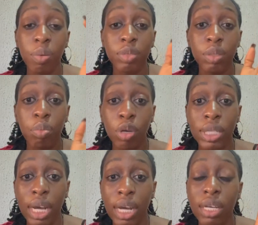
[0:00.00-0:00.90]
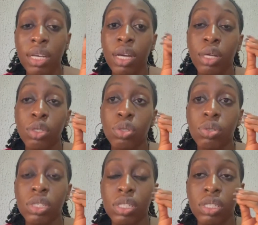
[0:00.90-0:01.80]
mother
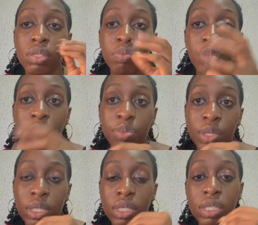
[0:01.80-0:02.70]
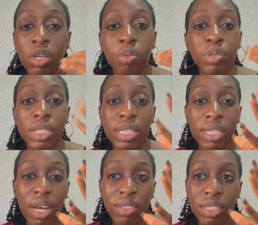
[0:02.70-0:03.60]
to the baby, there will be
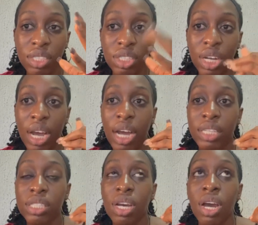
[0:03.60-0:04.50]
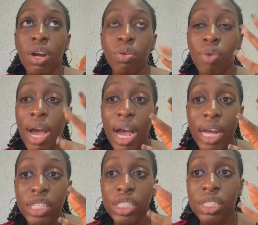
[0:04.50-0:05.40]
nasal discharge,
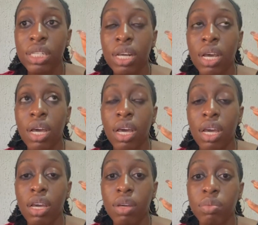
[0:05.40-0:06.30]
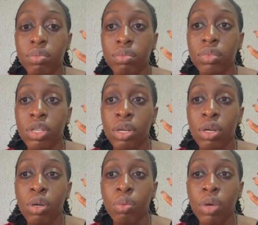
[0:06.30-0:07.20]
rash, bone
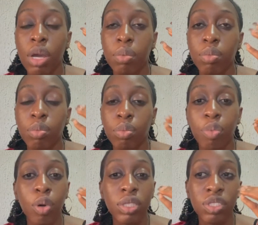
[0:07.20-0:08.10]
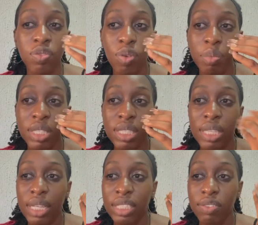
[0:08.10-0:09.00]
deformities,
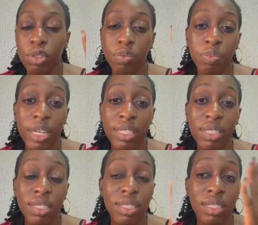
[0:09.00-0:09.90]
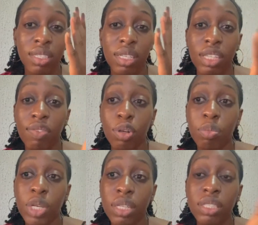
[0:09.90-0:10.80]
and
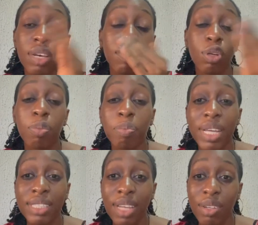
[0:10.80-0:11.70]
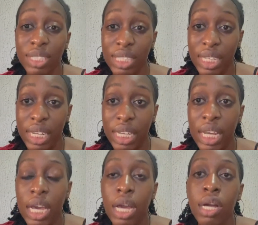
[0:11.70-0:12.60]
developmental delay.
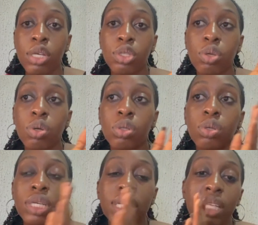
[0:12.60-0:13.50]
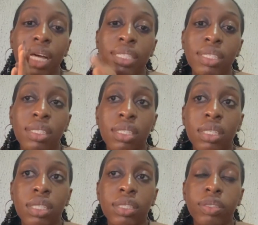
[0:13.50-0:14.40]
So looking at
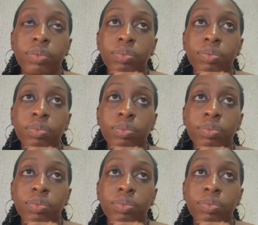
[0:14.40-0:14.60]
the